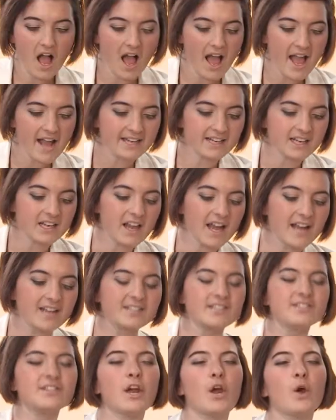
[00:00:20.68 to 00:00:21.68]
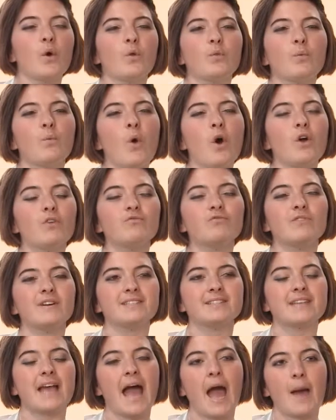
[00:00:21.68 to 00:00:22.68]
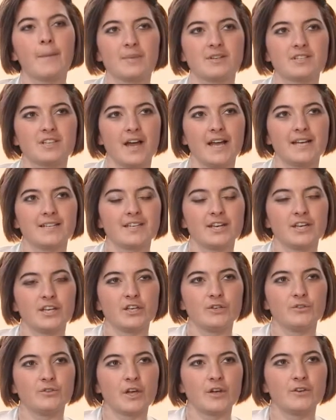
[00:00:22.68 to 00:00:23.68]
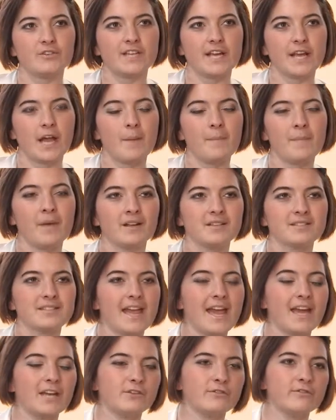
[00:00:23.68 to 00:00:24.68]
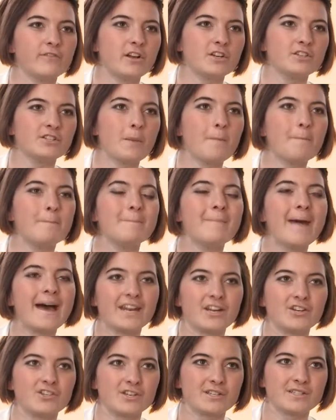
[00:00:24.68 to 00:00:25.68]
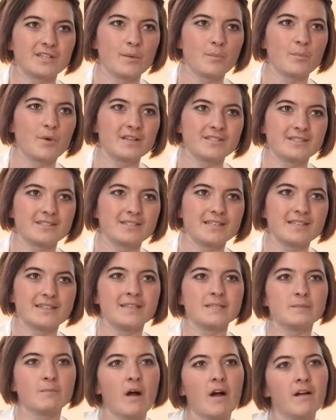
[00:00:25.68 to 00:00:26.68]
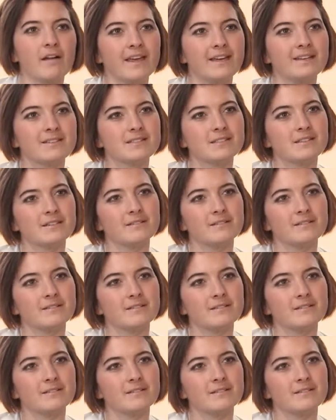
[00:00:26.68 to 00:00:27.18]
I'd like to know, what risk appetite are you noting amongst hedge fund managers at present in this market?